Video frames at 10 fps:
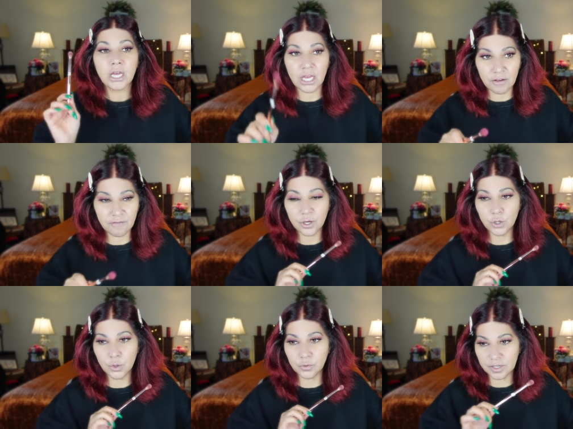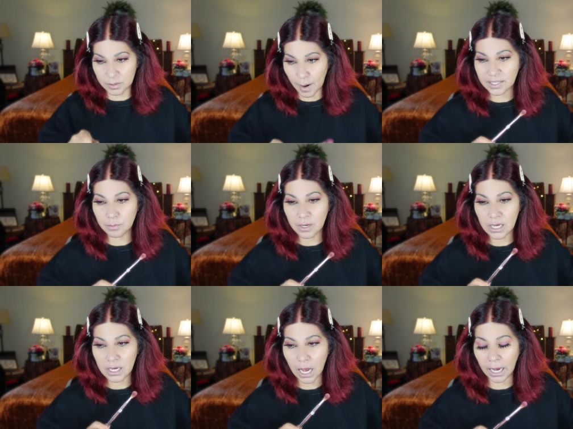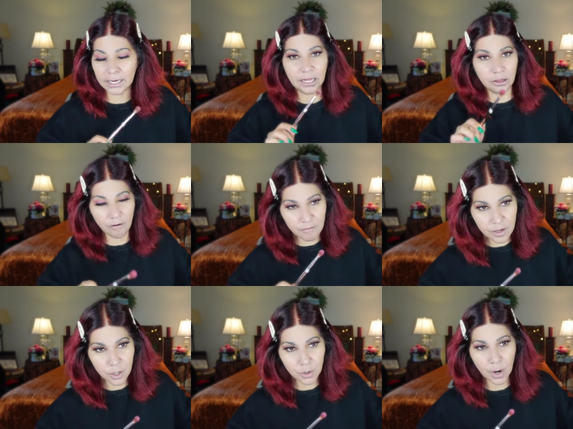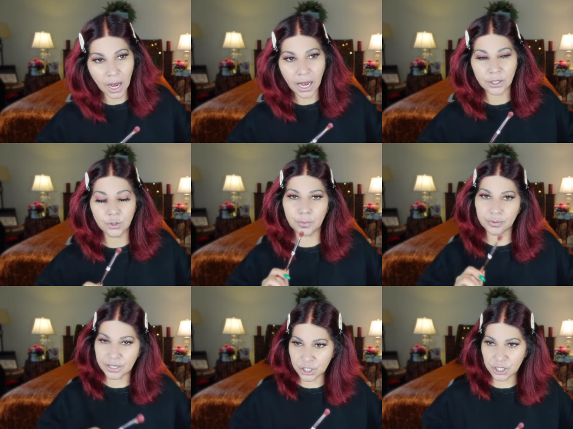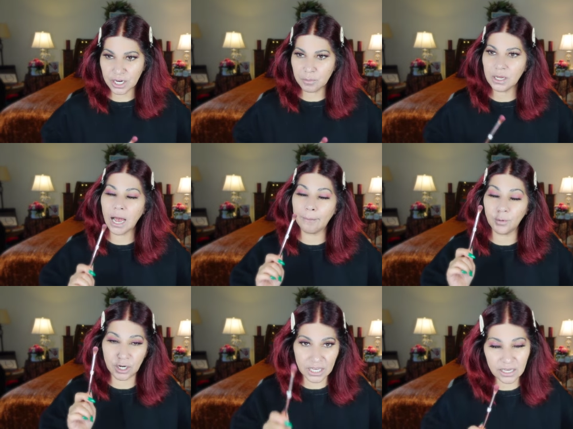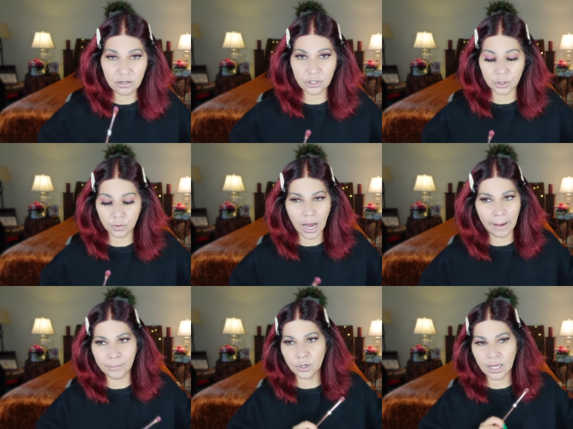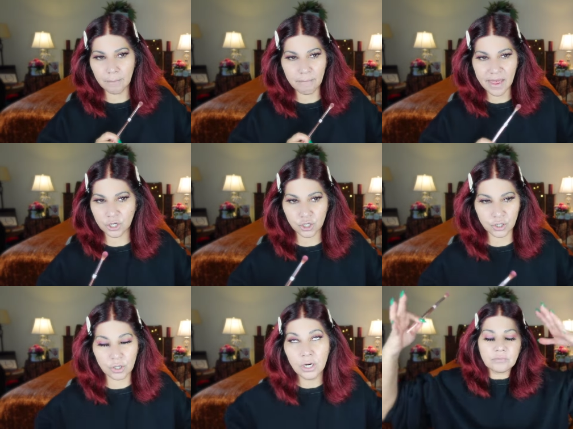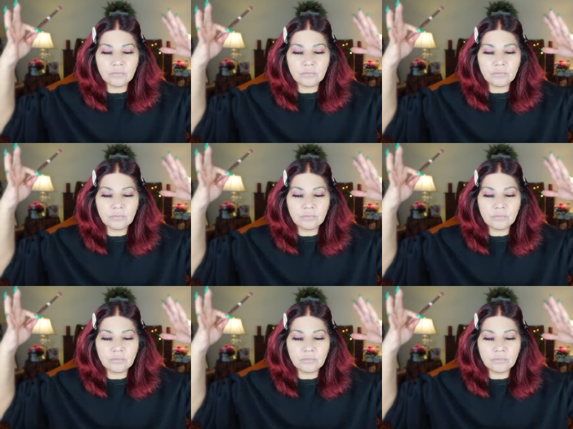If you respect me and I love you and you appreciate me, I'm gonna heal you. I'm gonna make sure